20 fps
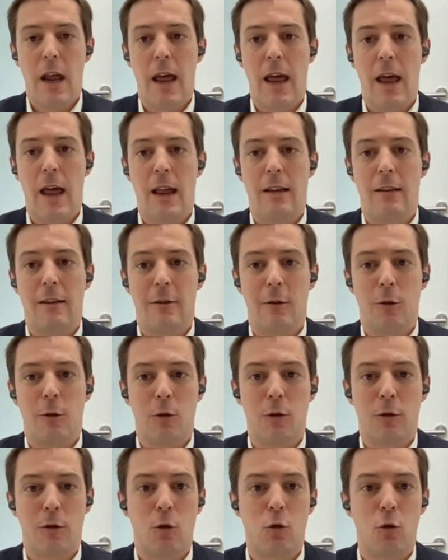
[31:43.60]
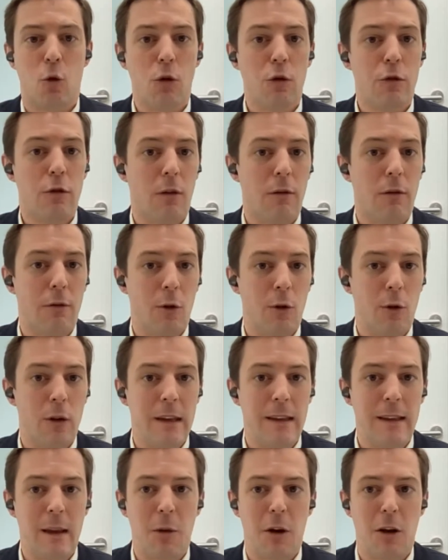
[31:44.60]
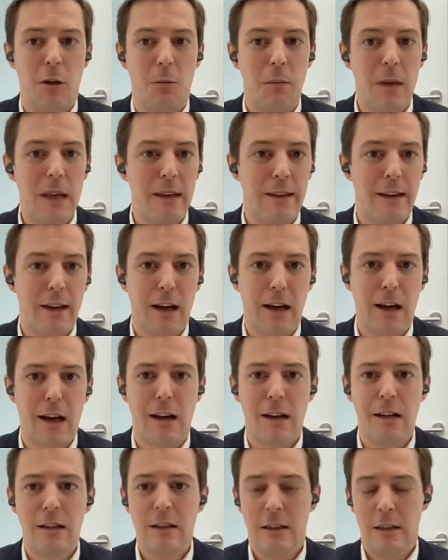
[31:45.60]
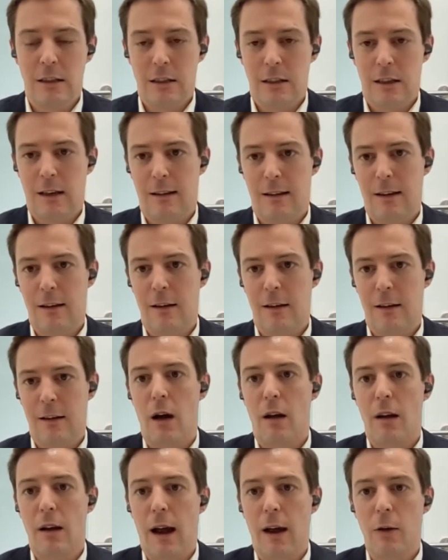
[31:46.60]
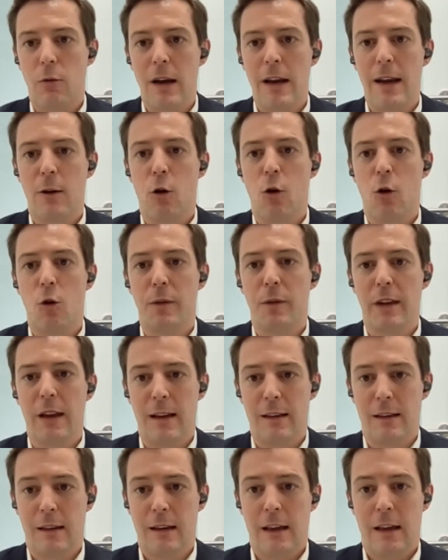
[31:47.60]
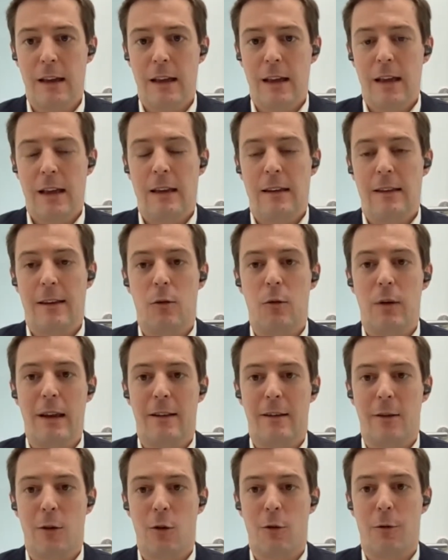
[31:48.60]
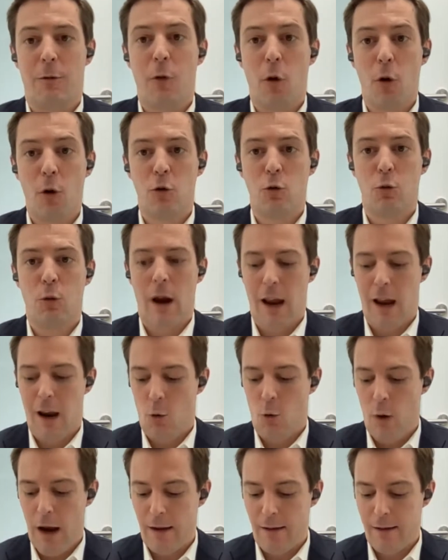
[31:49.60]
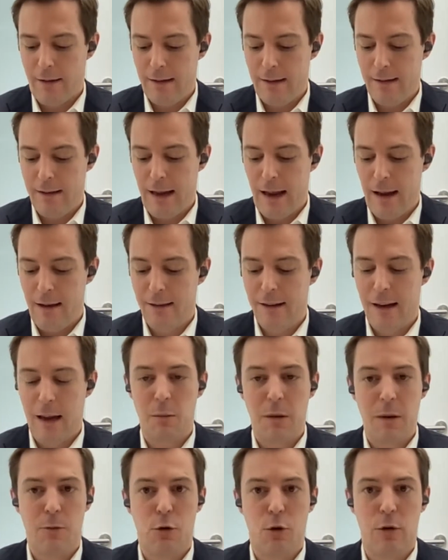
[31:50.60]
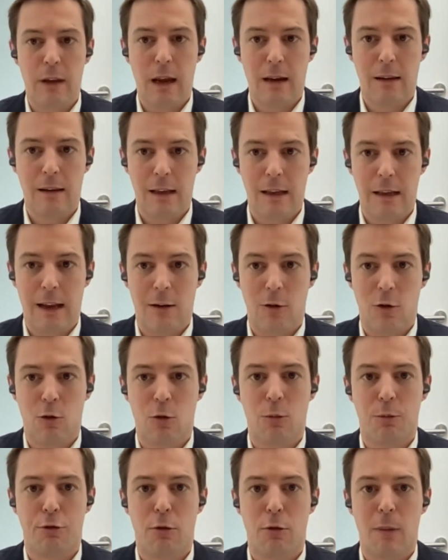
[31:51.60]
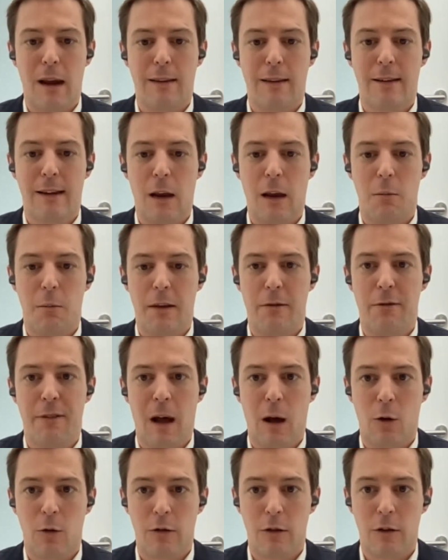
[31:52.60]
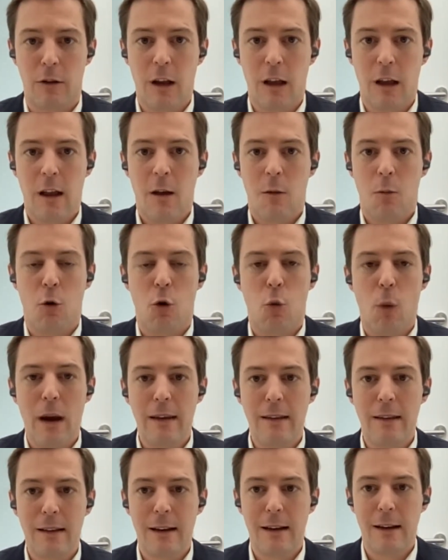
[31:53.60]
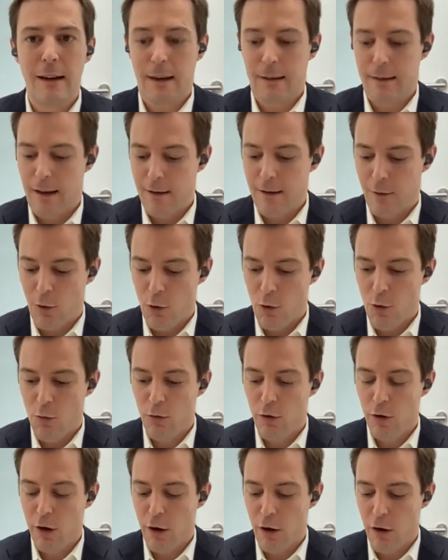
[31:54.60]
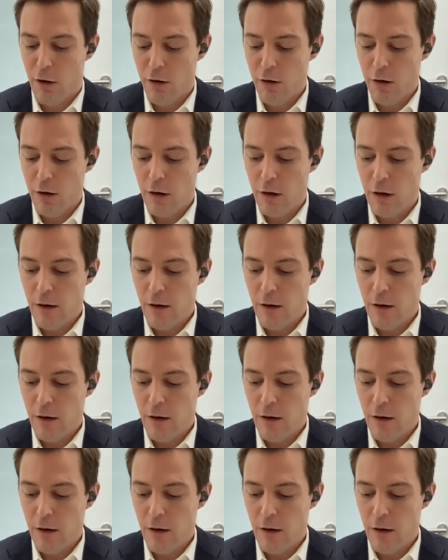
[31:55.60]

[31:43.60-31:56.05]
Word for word: and the, the growth of uh, independent media, etc. I really hope that there is a third way where these gains can be protected and a compromise can be found. But what is clear is that the longer